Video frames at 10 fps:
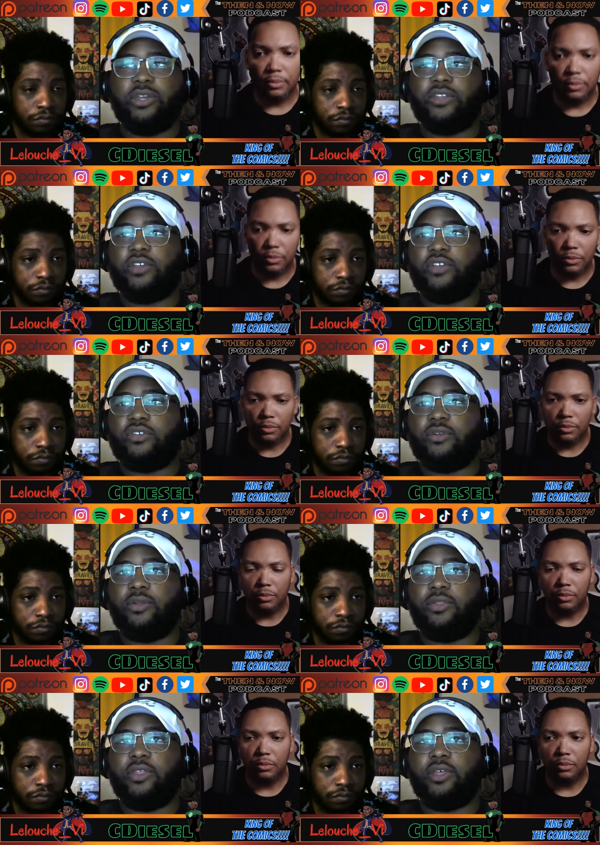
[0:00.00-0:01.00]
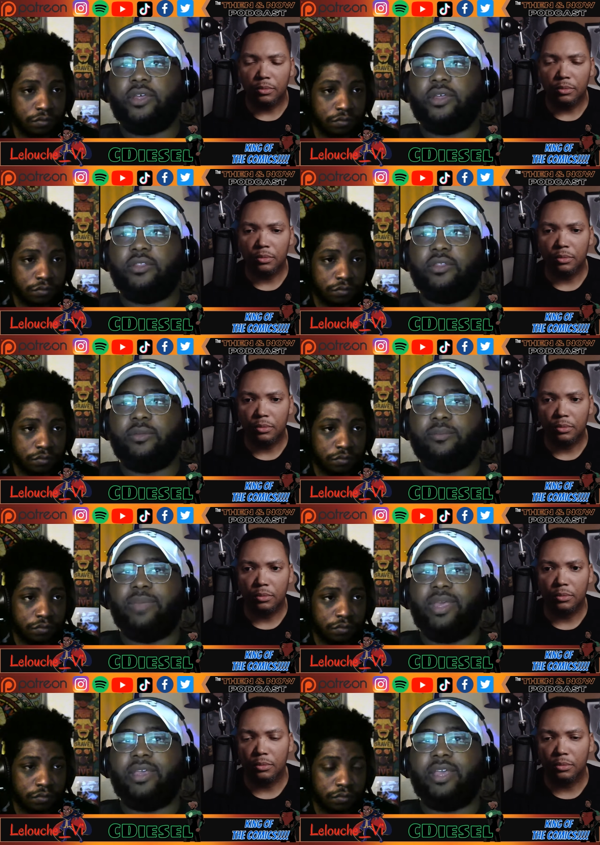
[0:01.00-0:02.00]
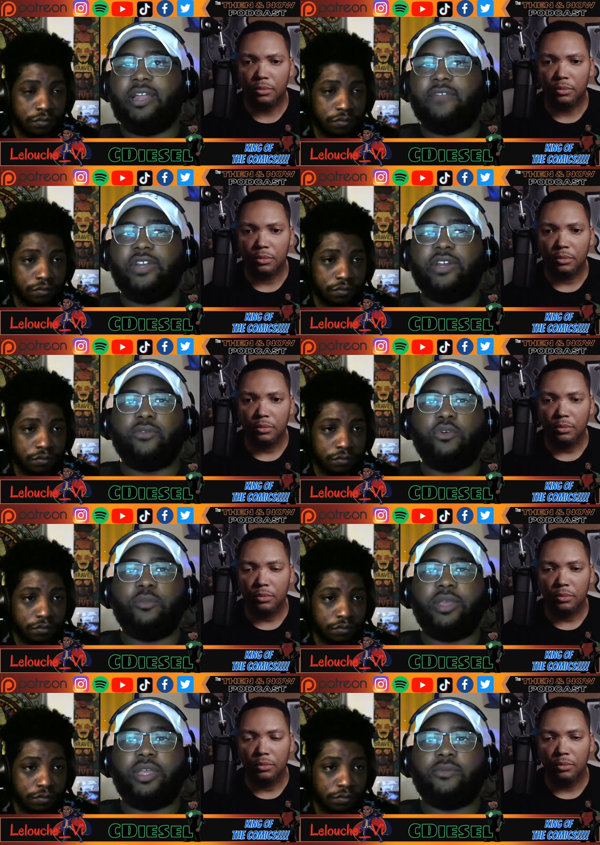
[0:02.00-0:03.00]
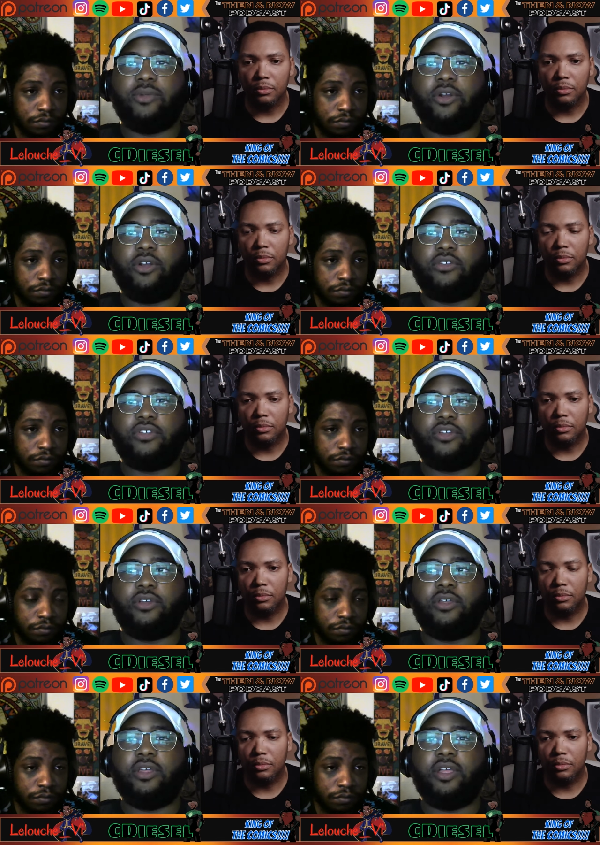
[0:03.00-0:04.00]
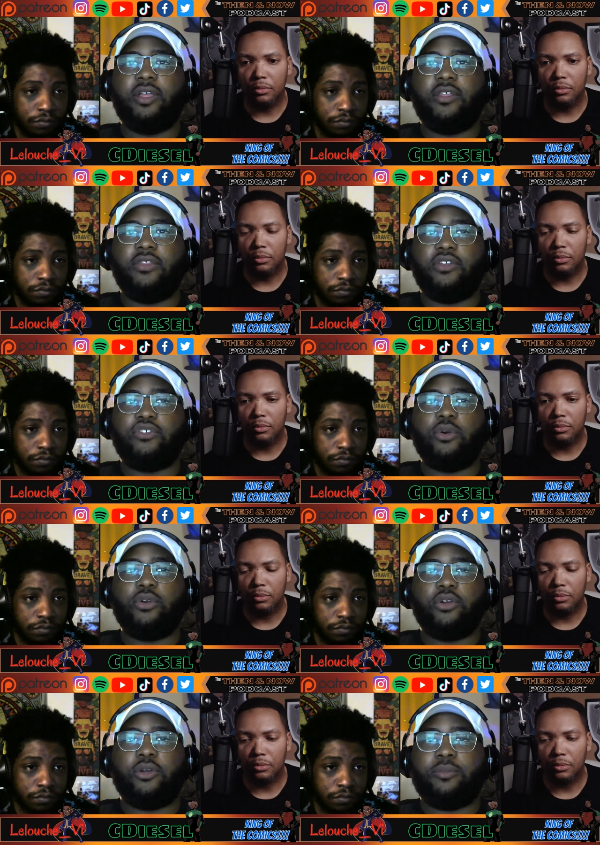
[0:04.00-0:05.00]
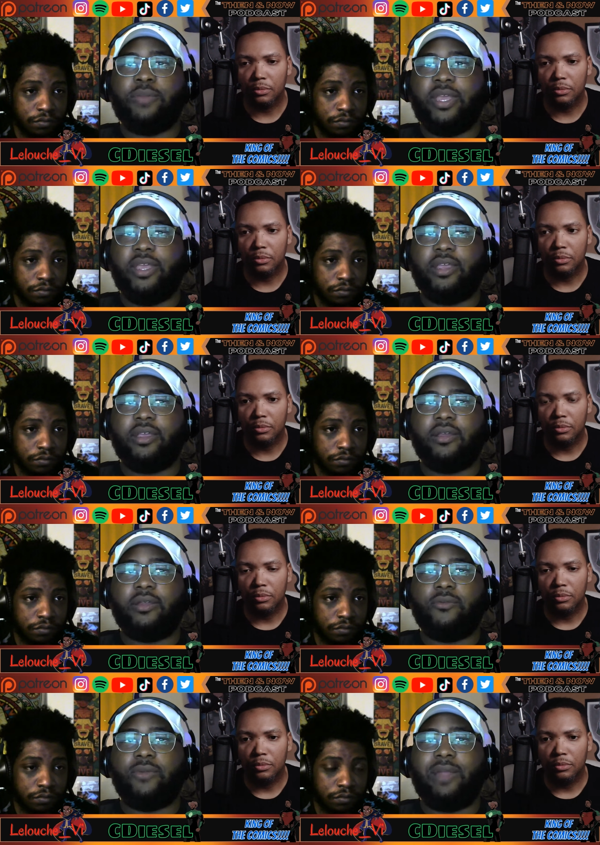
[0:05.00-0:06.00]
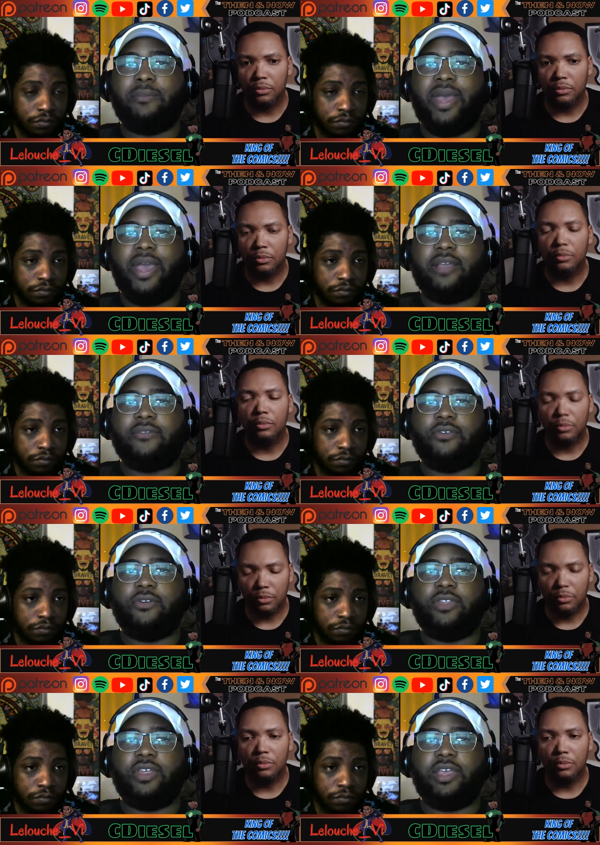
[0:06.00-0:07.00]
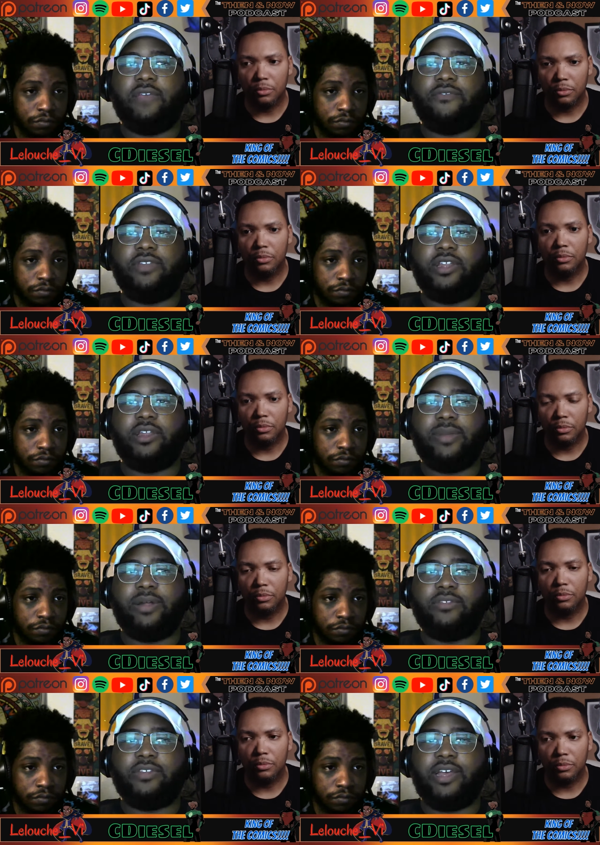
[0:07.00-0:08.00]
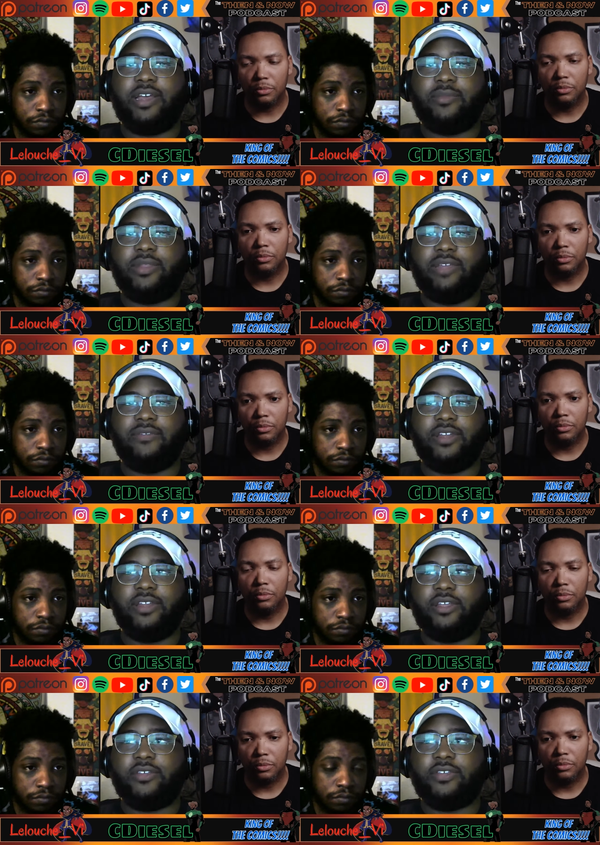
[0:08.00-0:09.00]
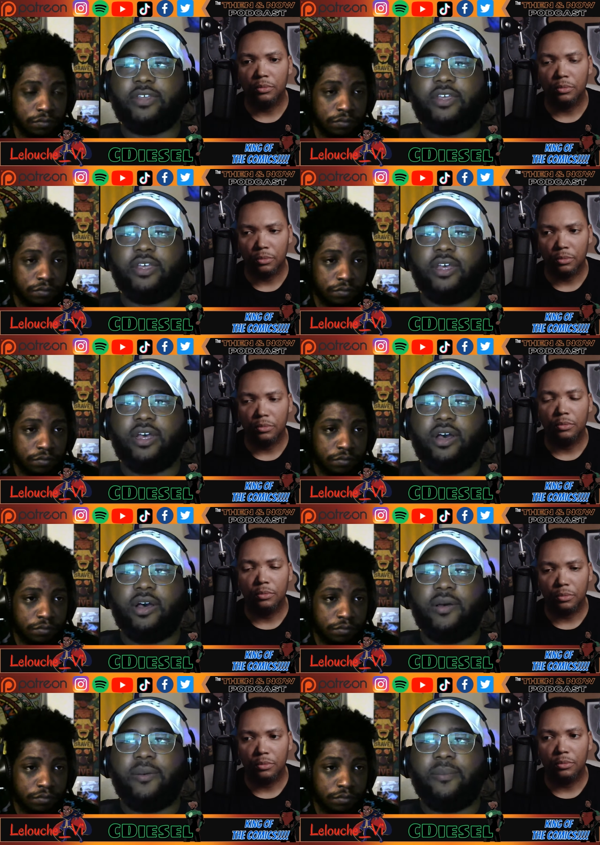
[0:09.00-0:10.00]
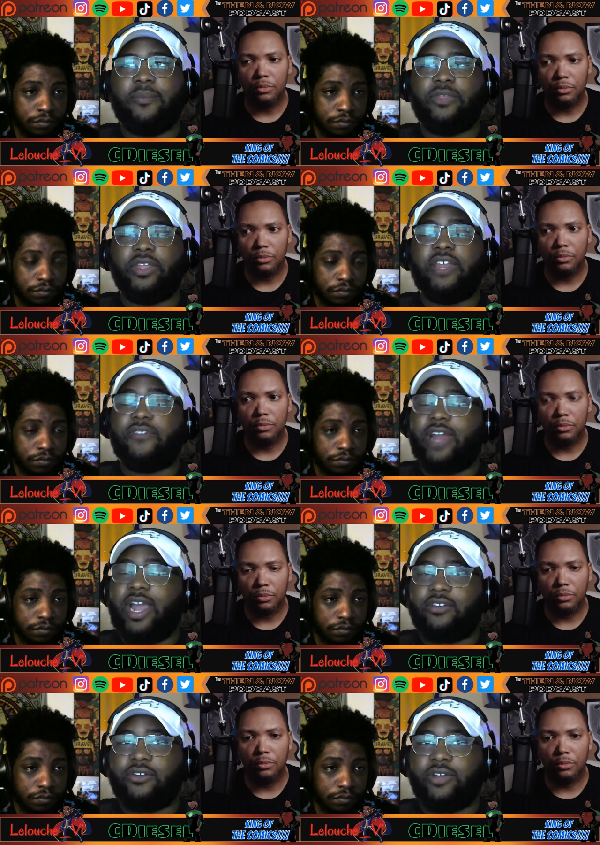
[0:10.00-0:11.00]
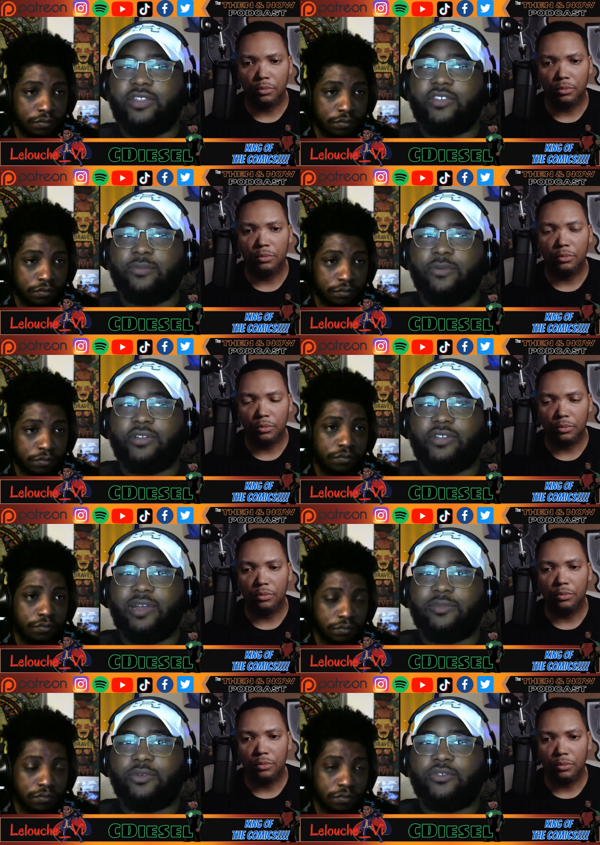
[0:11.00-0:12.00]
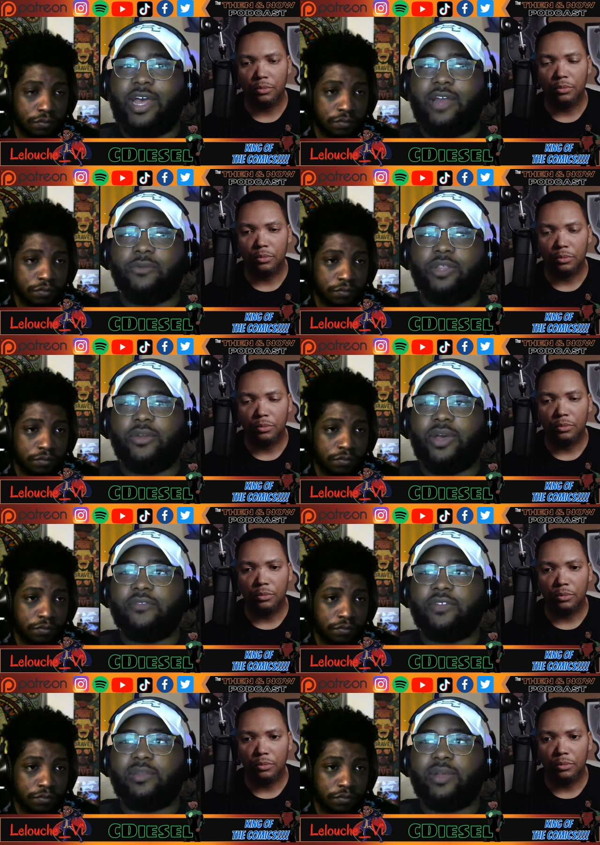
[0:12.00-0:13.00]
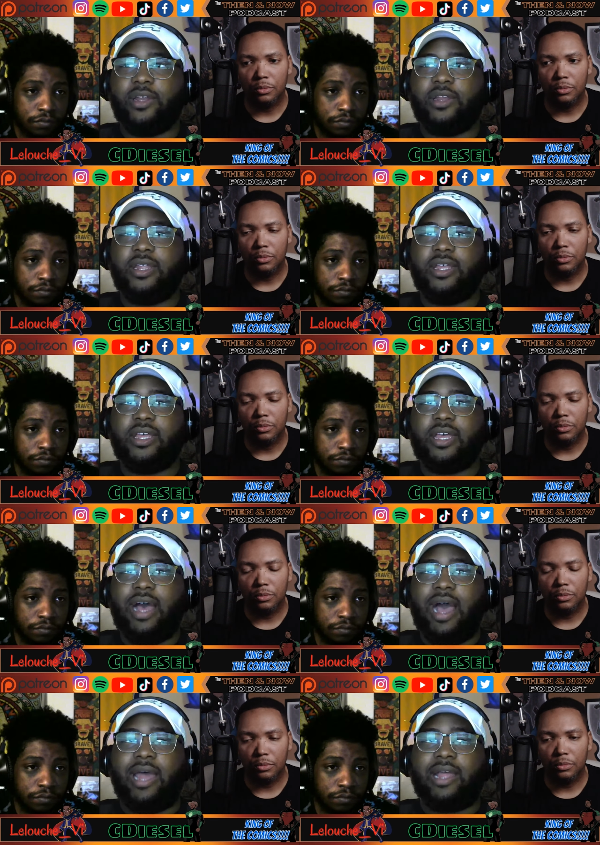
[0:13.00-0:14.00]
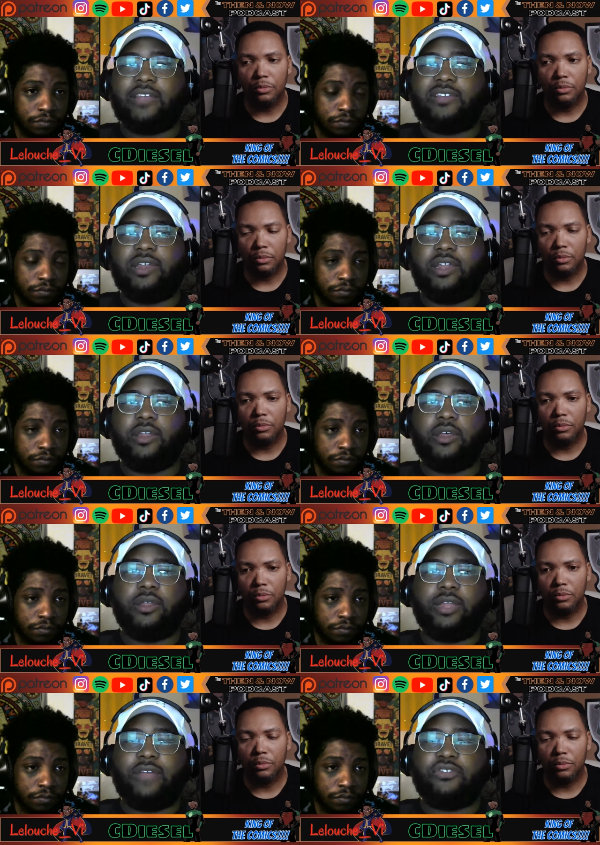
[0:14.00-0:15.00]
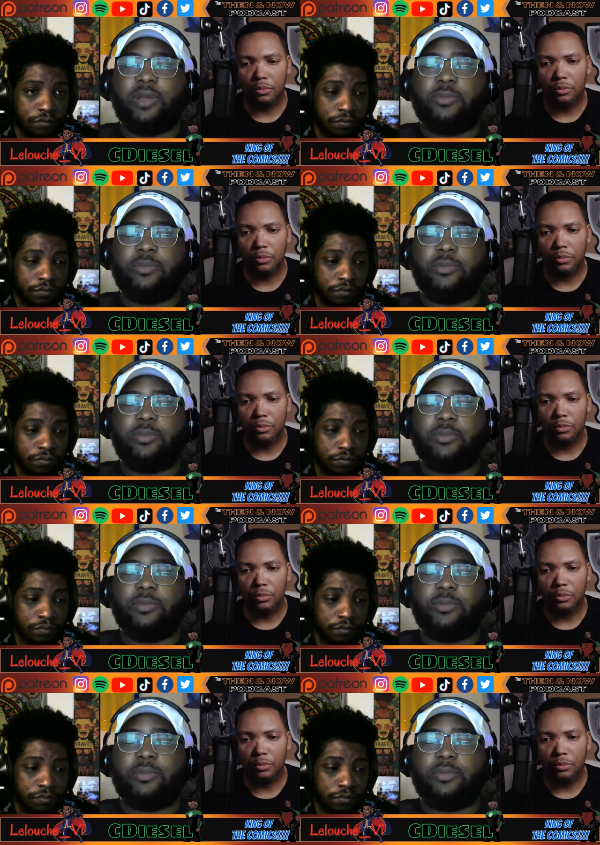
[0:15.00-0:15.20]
Speaker 1: discussion on the the big elephant in the room in regards to the Joker being ran back for the infinite amounts of time that they've done this um, with a different actor at this point in time too. So I don't really know how to feel about it. Mm-hmm. I, like I said in the live stream, I